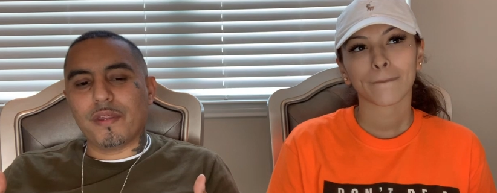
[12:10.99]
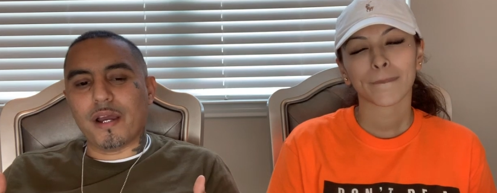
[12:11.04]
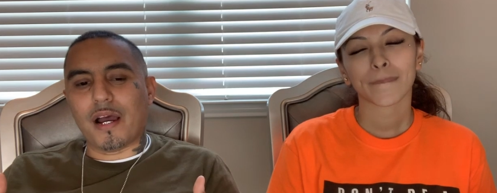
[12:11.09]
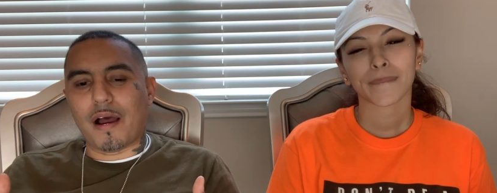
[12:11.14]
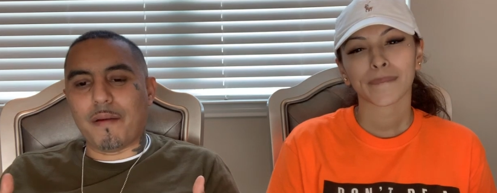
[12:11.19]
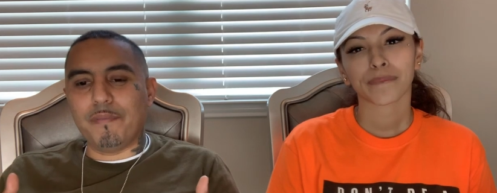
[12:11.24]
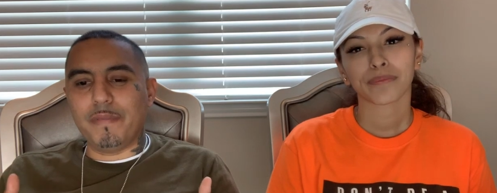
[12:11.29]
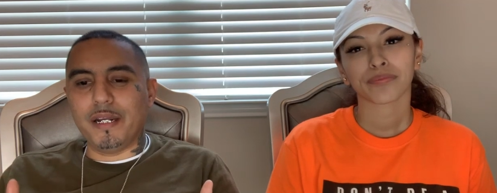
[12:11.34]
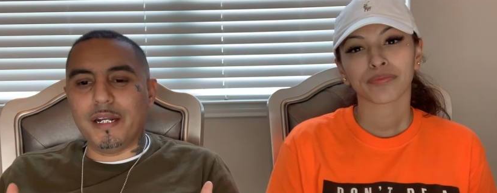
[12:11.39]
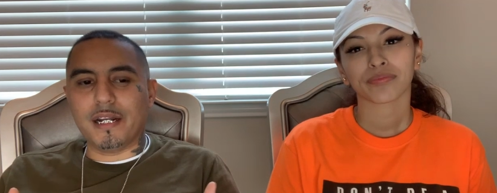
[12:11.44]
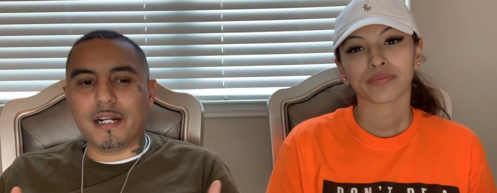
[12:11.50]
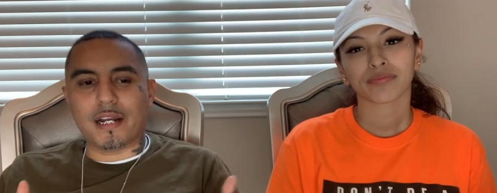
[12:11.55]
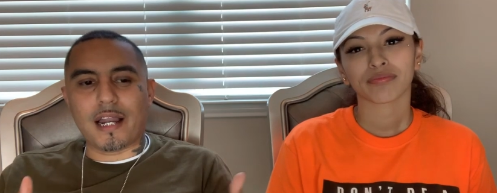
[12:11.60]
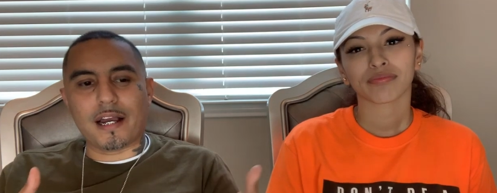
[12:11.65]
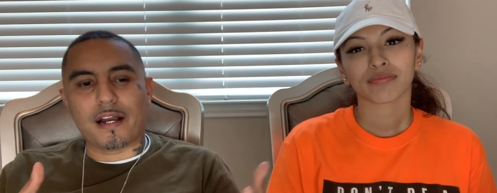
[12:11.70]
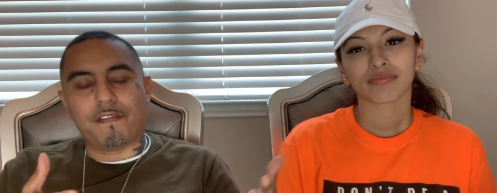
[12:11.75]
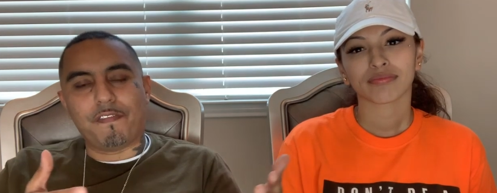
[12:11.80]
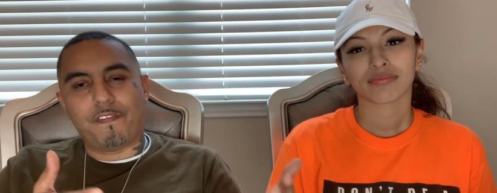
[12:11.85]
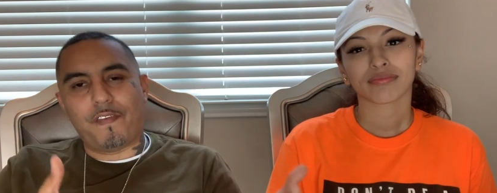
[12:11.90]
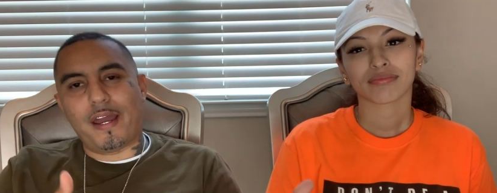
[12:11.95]
Speaker 1: I'm meeting
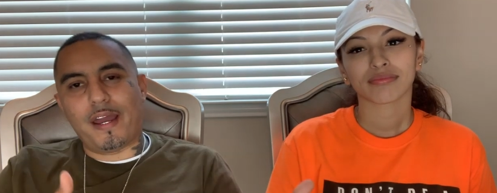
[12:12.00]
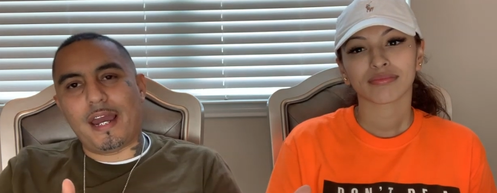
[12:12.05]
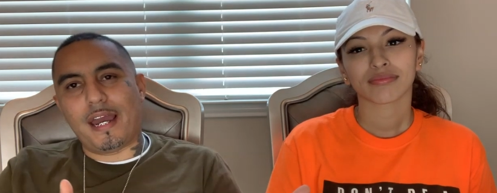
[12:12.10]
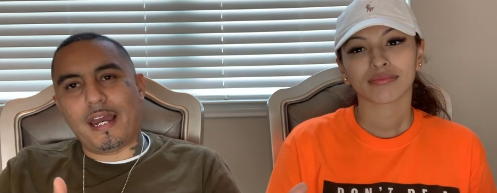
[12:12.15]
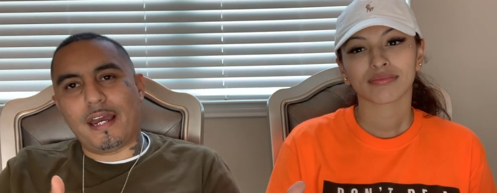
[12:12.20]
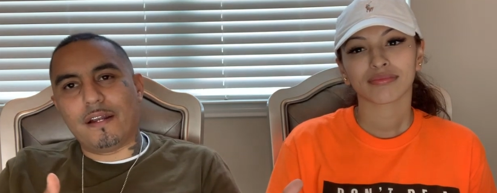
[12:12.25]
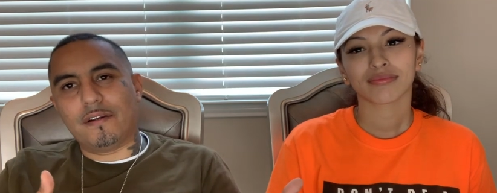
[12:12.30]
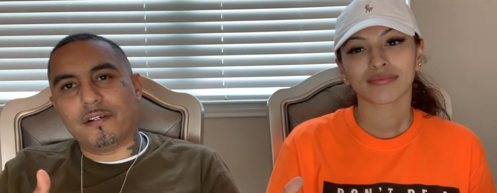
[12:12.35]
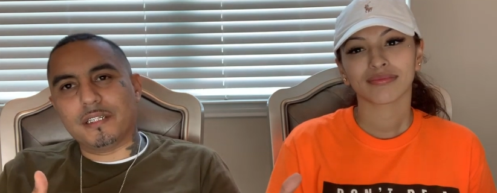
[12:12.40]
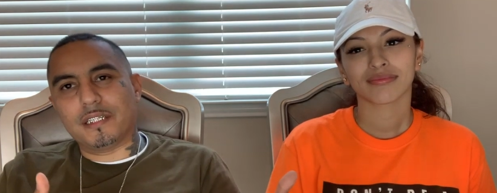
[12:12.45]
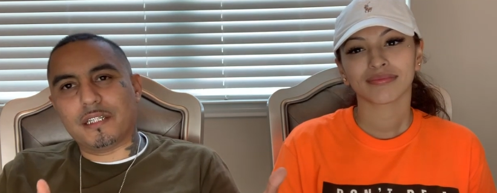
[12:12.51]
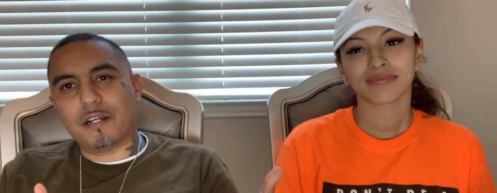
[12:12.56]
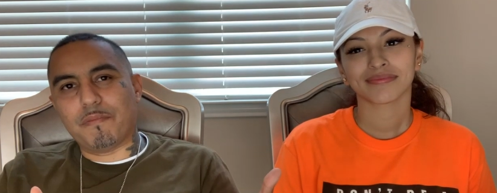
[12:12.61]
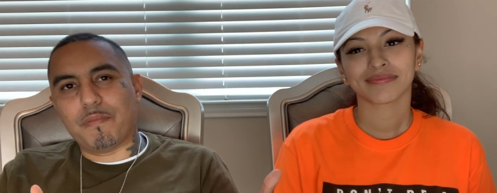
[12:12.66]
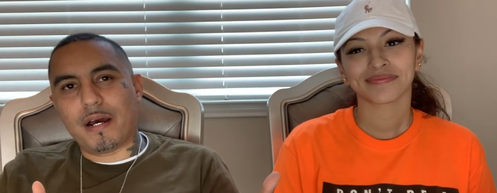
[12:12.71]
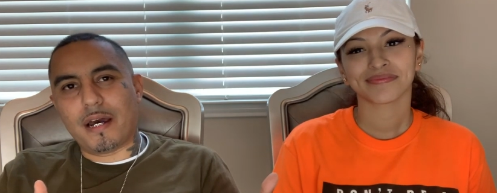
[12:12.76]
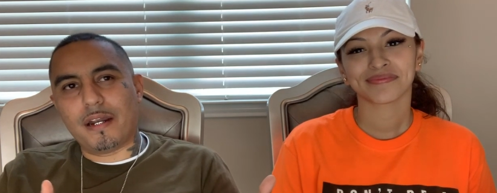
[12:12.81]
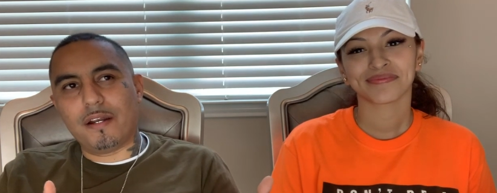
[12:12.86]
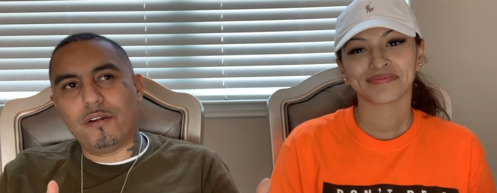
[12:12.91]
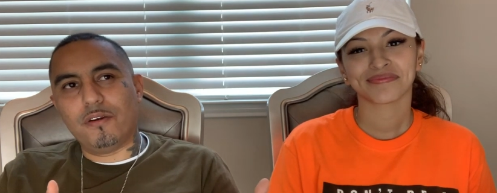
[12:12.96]
like a fan or
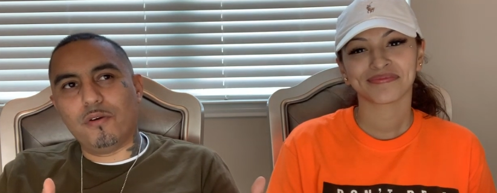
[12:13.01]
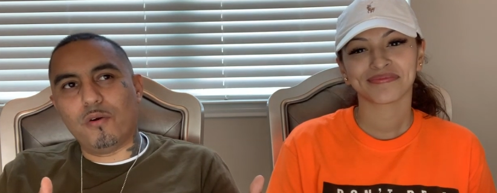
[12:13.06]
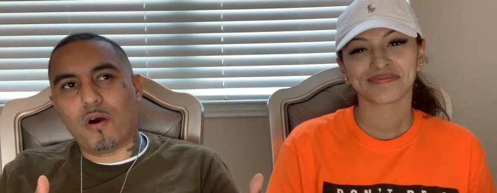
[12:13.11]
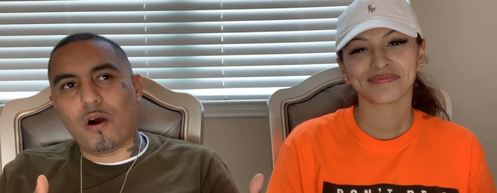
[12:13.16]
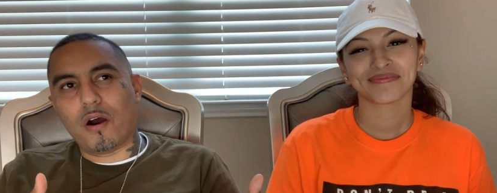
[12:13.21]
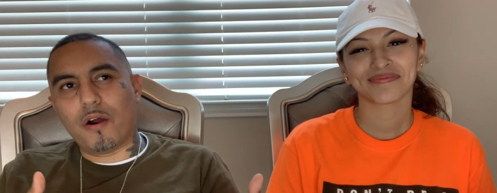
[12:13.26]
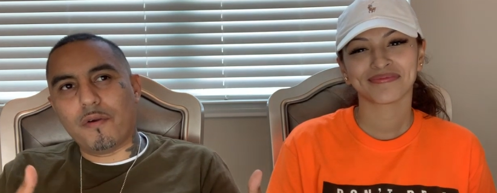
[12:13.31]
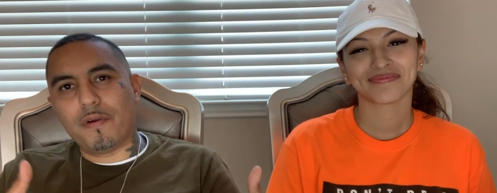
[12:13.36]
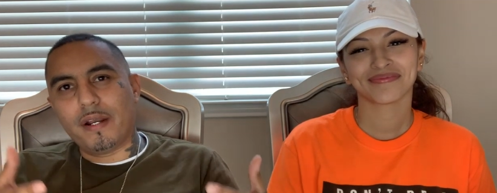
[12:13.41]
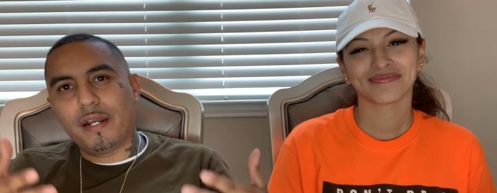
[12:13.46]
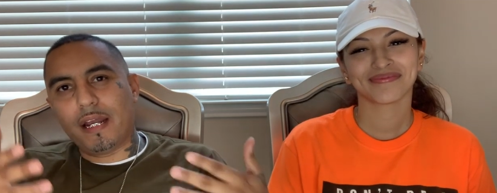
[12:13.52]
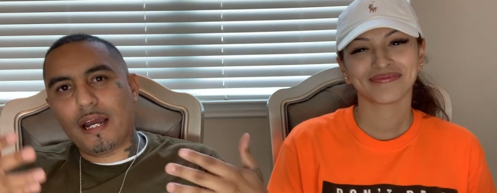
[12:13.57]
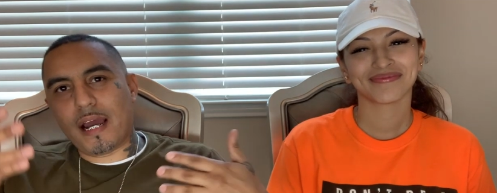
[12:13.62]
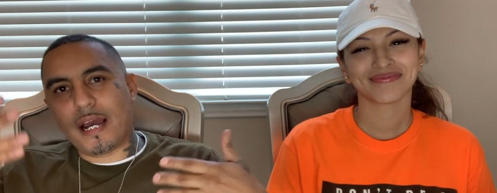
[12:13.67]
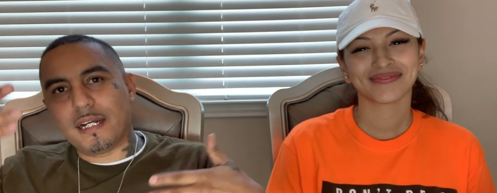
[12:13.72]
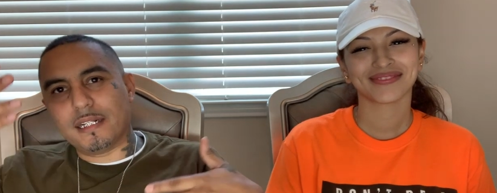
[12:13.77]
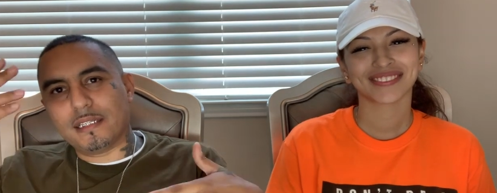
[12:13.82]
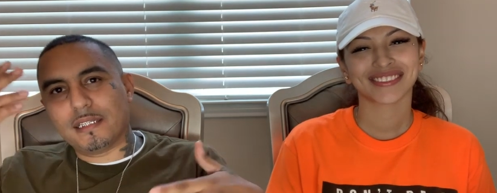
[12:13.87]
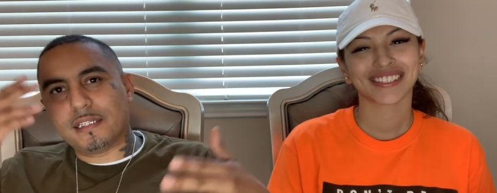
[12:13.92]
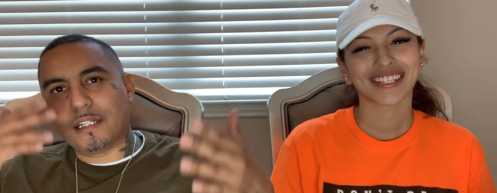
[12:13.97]
somebody who already
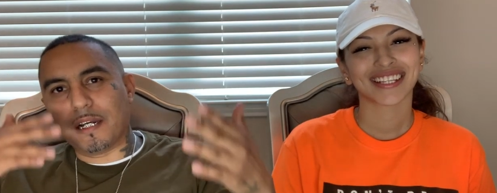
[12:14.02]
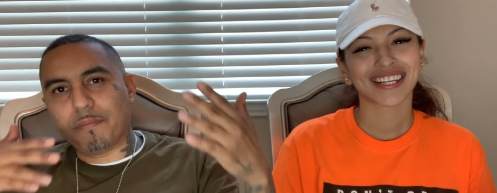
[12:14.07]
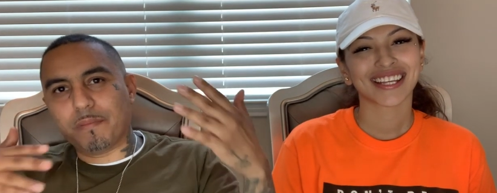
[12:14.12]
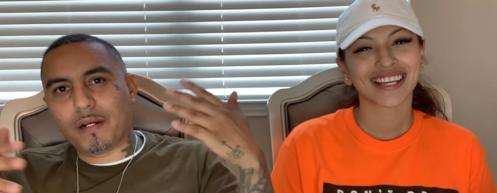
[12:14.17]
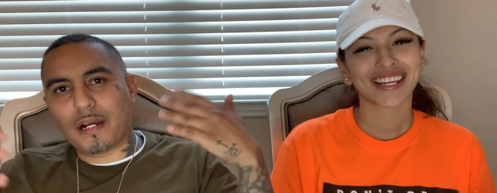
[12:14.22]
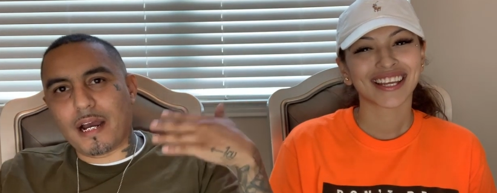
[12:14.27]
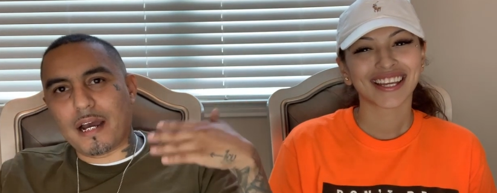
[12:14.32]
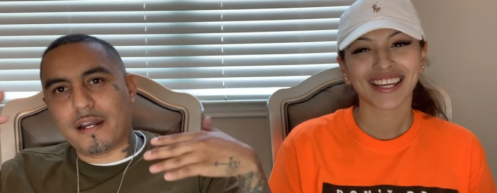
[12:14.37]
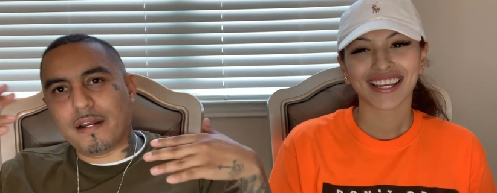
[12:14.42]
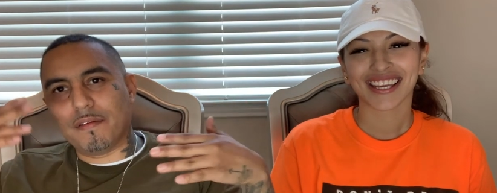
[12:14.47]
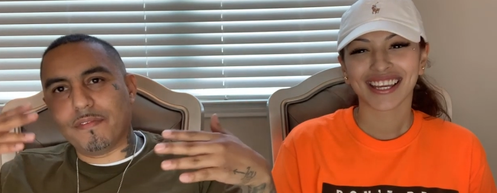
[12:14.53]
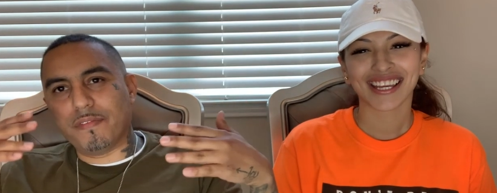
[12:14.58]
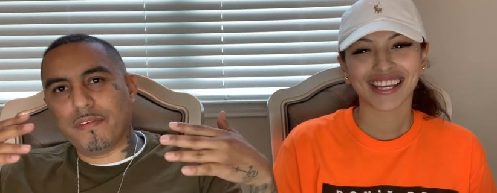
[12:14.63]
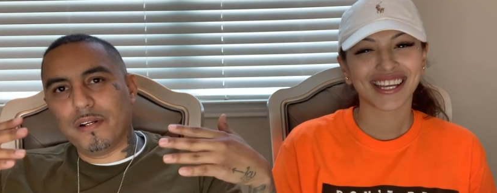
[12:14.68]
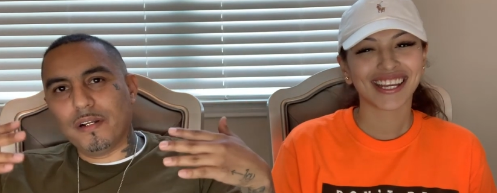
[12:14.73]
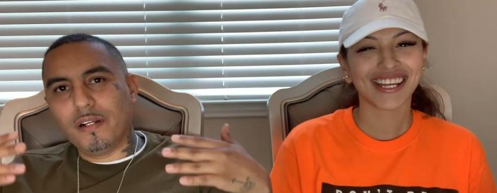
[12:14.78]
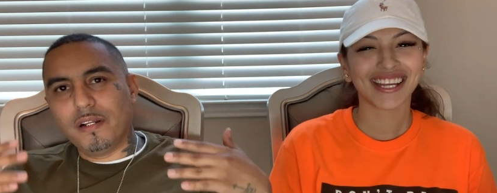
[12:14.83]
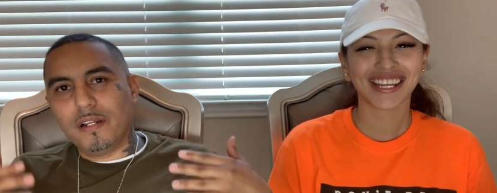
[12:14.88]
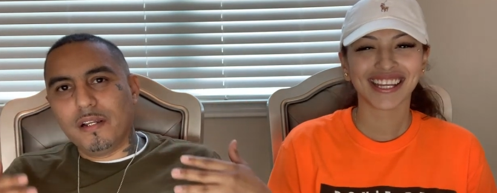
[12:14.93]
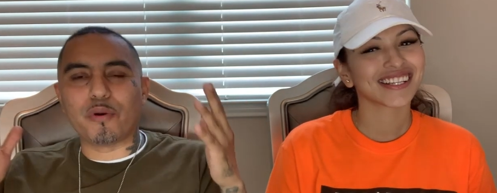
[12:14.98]
has some kind of
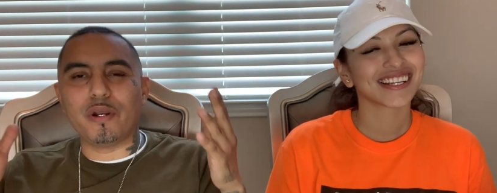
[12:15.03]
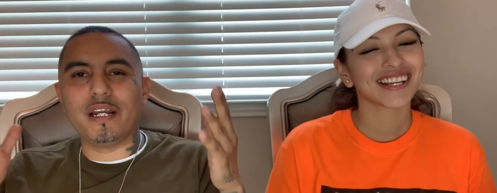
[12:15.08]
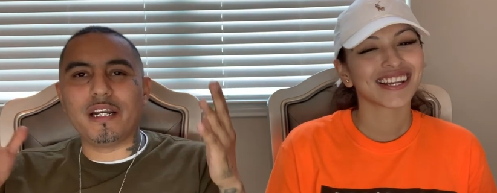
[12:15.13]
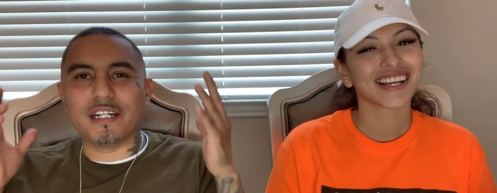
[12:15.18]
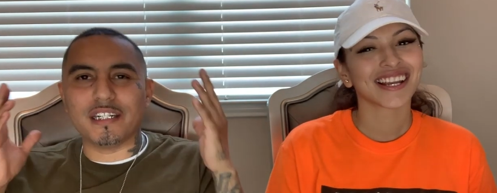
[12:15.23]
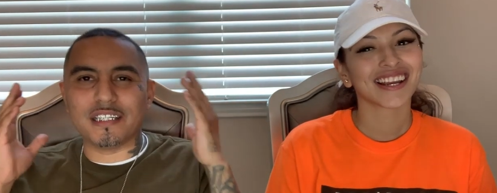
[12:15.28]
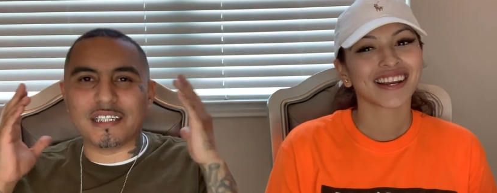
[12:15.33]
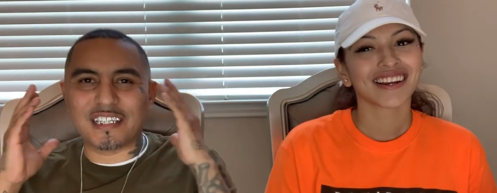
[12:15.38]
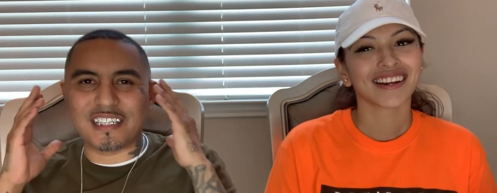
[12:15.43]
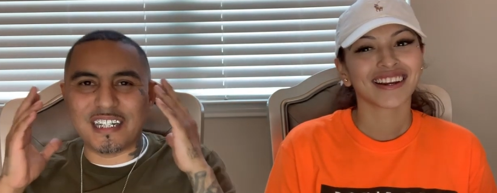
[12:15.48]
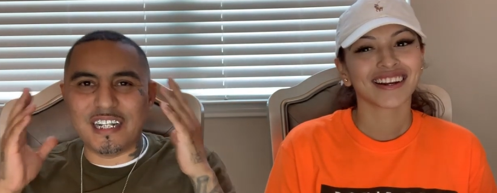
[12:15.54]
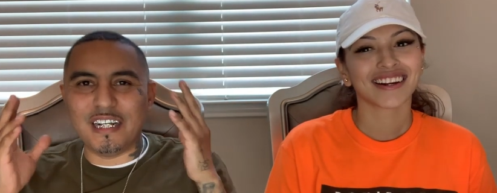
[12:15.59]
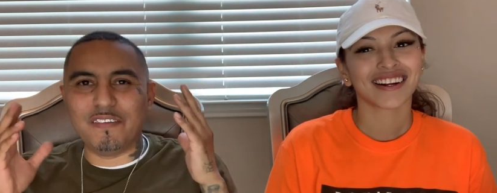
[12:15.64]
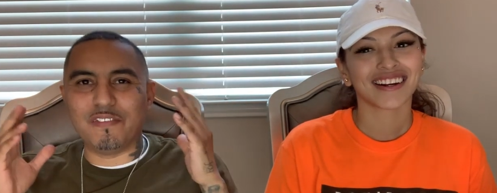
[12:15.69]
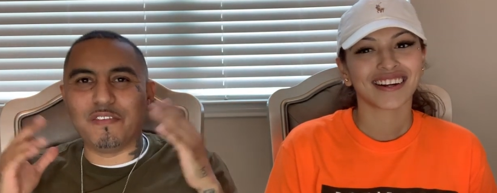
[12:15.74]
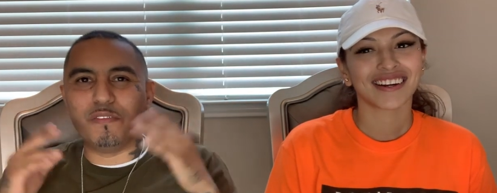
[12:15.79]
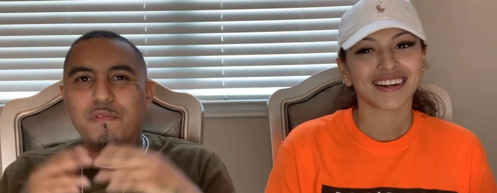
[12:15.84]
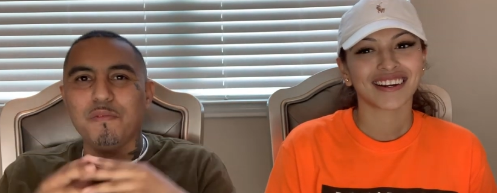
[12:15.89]
preconceived